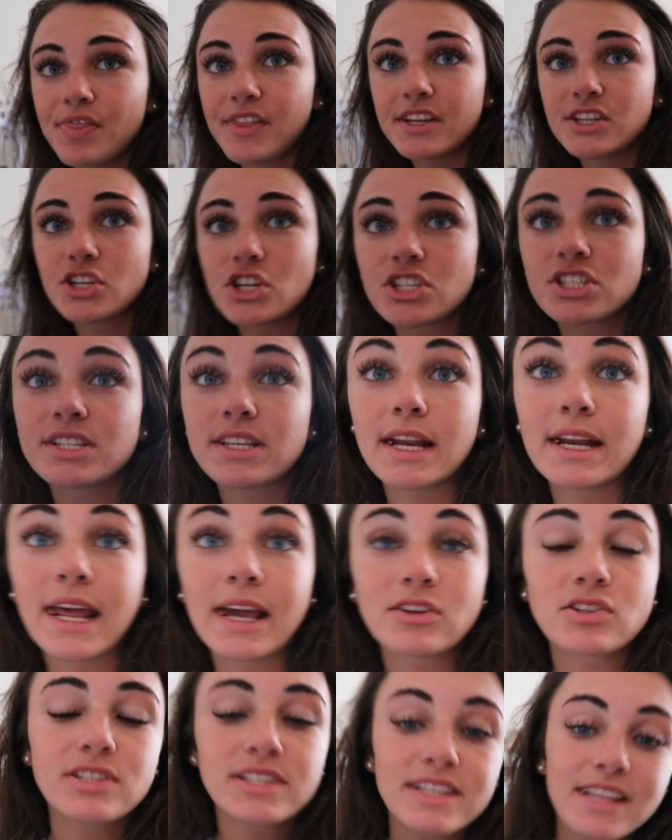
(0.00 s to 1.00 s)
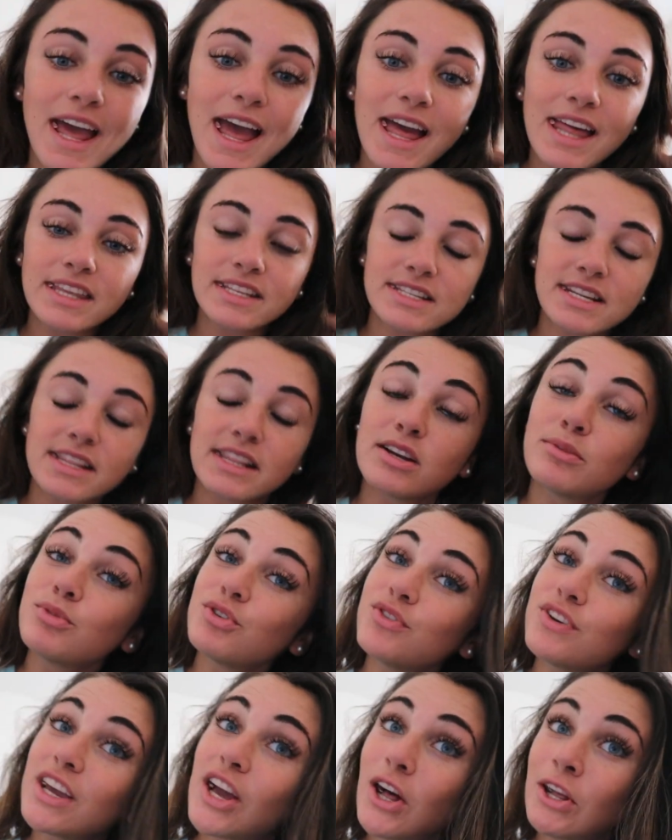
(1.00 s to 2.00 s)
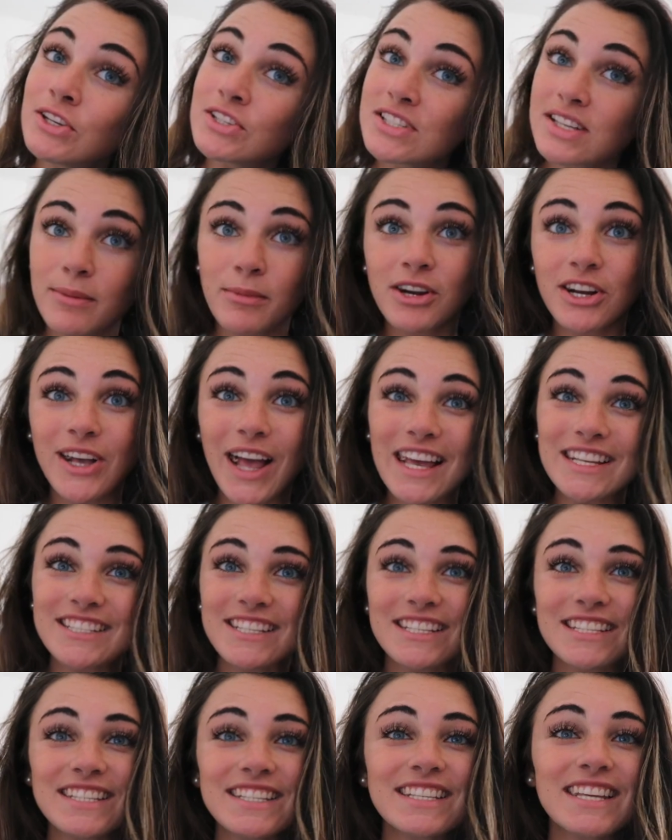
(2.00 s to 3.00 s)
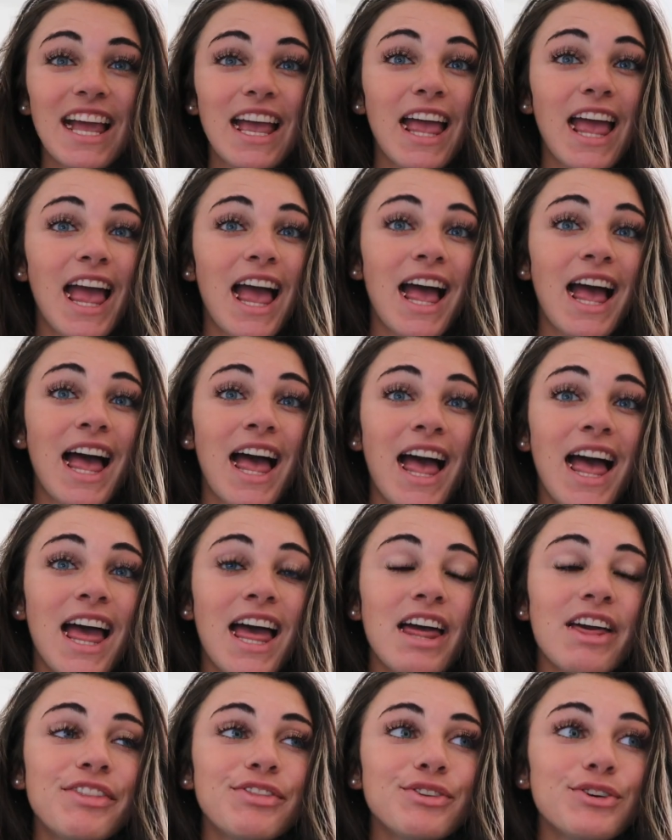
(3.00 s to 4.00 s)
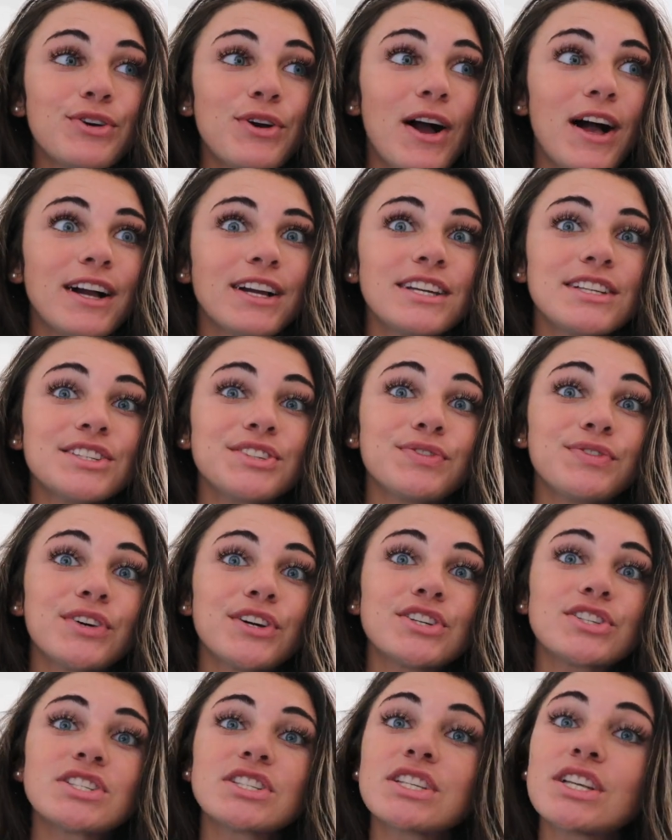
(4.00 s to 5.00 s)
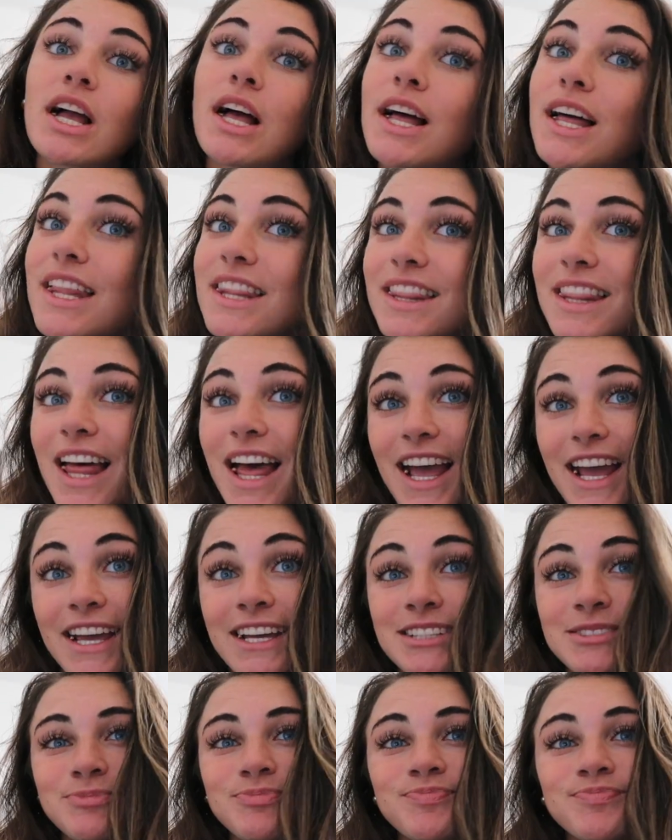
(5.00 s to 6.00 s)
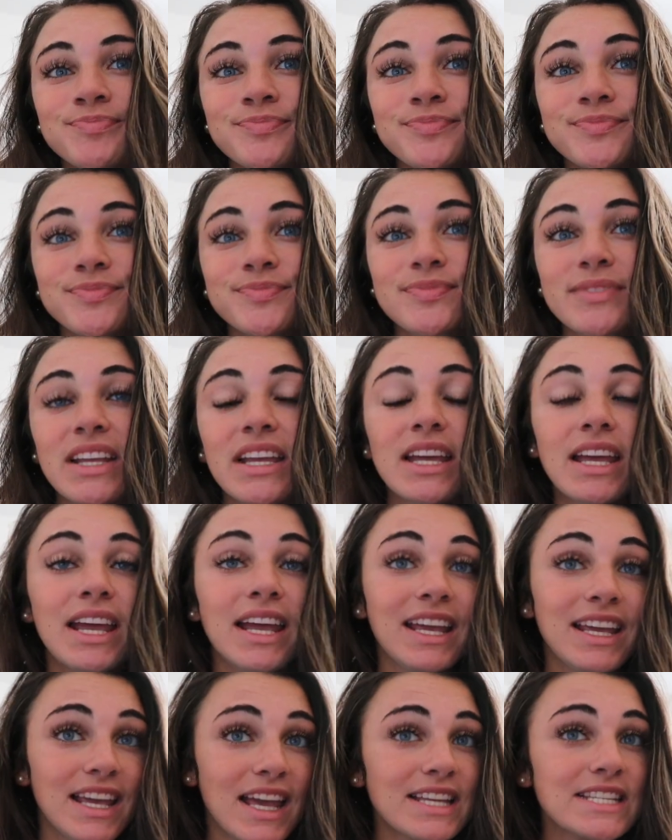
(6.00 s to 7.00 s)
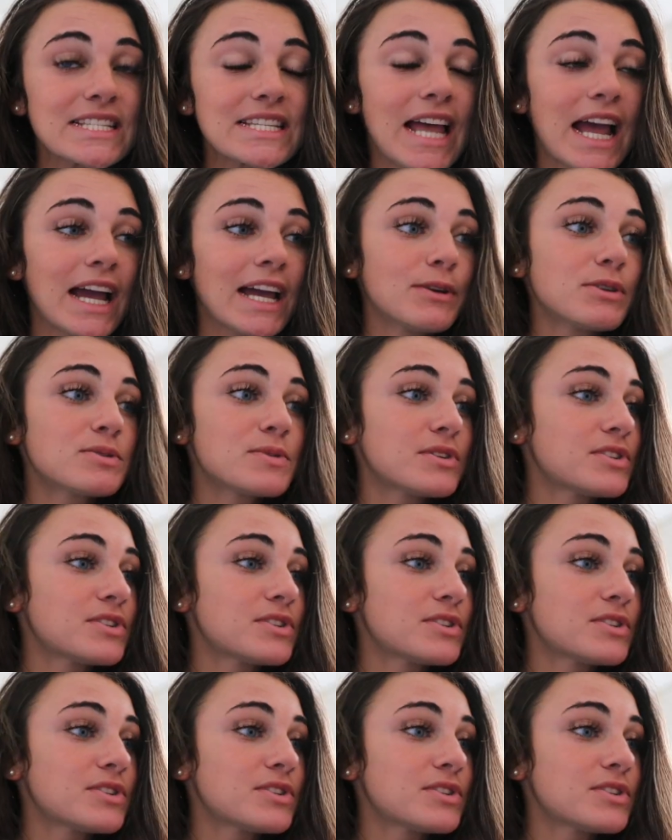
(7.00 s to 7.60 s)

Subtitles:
they just announced that they're moving all summer classes through August 1st online. Yes, I was